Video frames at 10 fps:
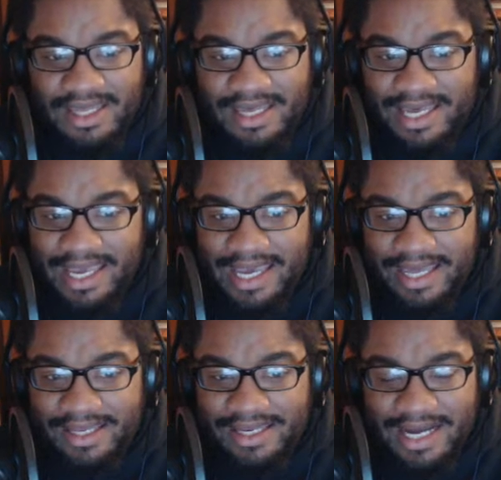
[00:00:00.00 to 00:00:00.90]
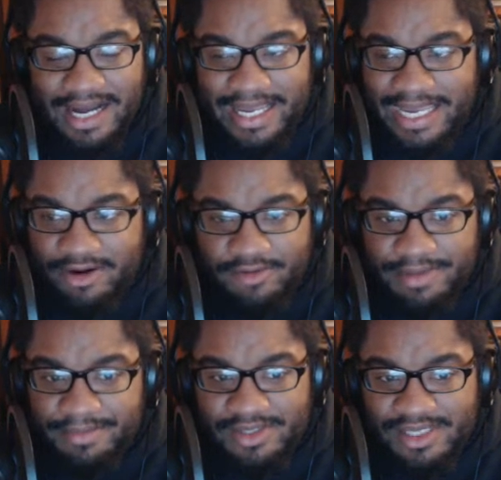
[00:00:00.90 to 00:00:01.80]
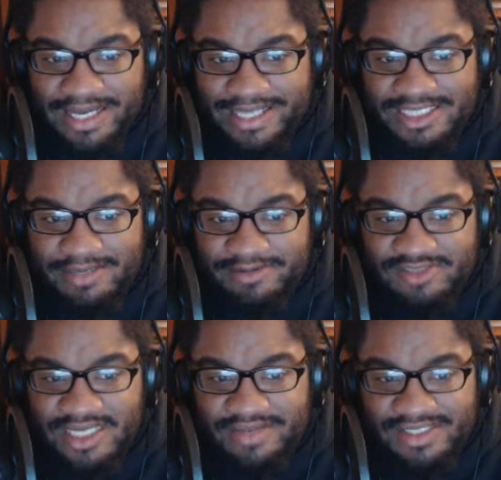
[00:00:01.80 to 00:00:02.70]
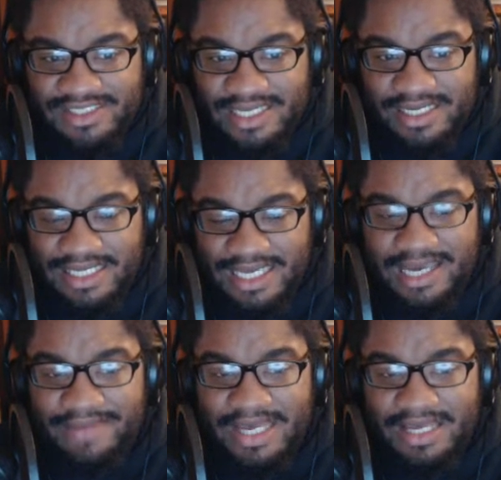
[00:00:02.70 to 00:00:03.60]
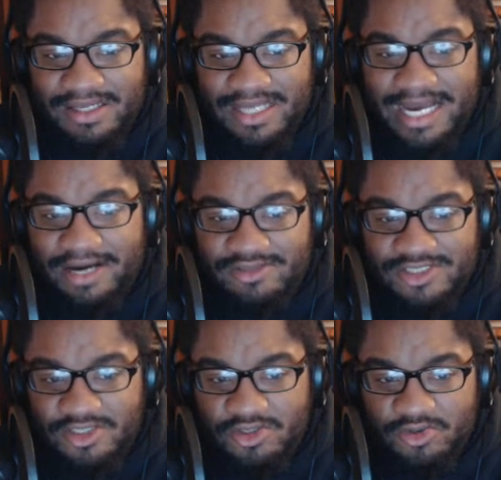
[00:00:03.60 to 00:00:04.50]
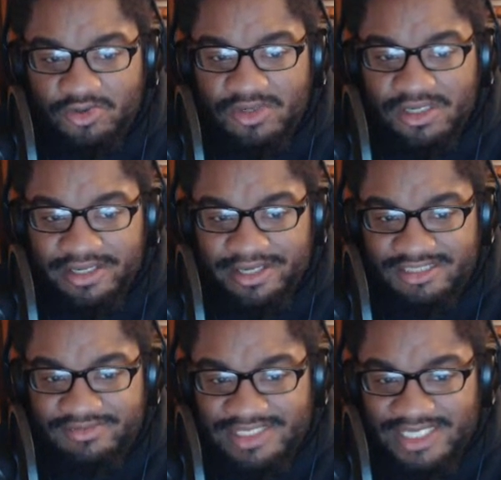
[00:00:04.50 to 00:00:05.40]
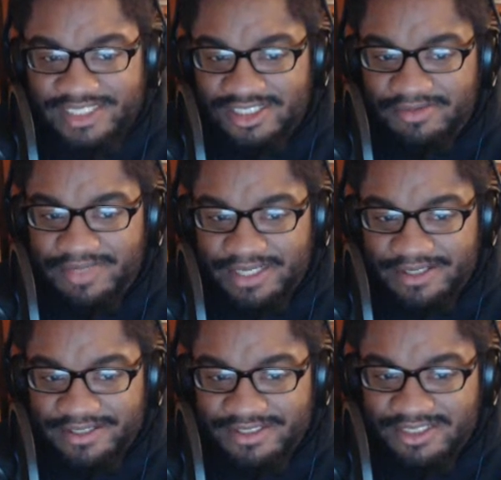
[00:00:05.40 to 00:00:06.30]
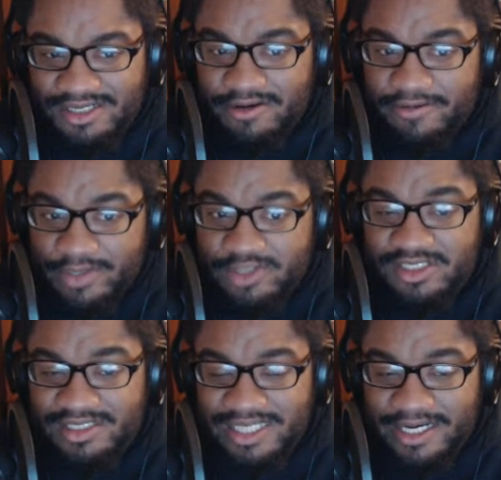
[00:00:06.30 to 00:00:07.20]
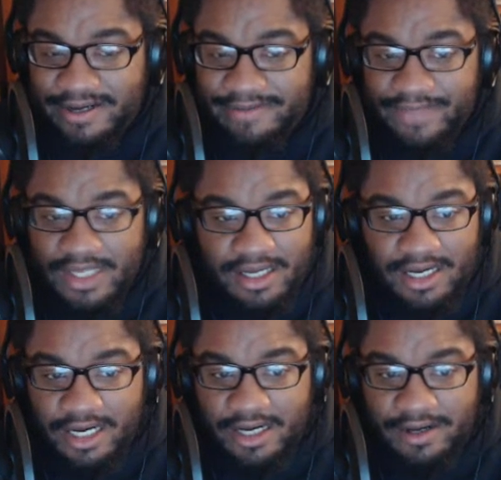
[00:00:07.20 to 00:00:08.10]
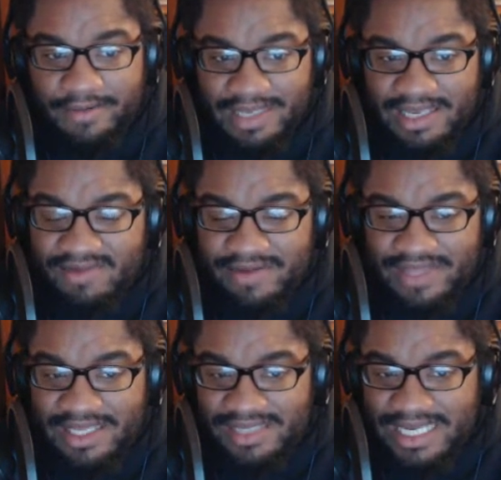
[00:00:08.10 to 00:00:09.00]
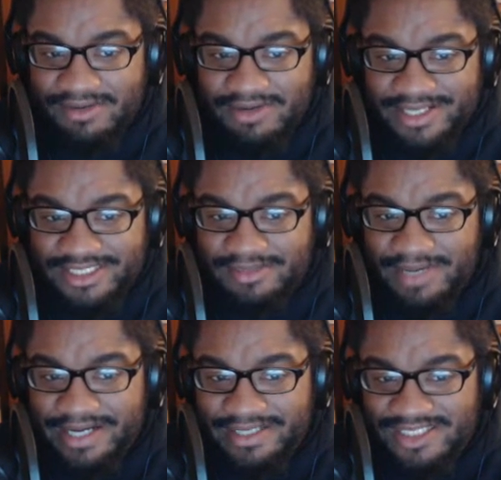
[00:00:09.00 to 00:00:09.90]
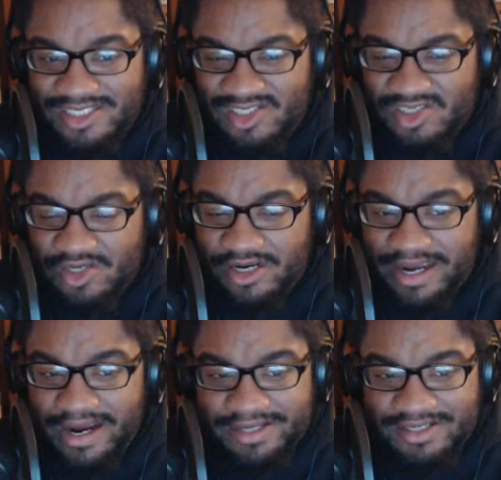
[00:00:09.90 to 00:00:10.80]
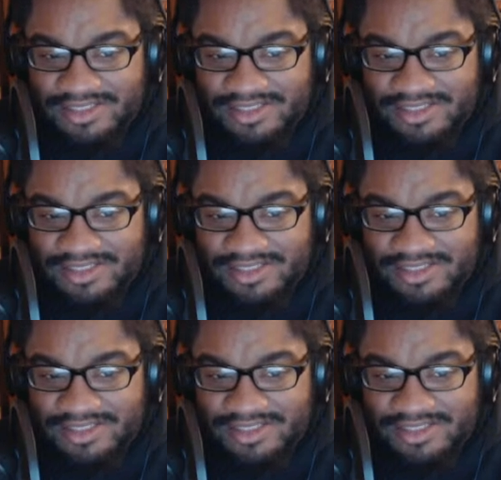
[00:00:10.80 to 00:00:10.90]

And I can't remember the last time I've seen this in a game that allows you customization because most of the time, even if they let you customize your character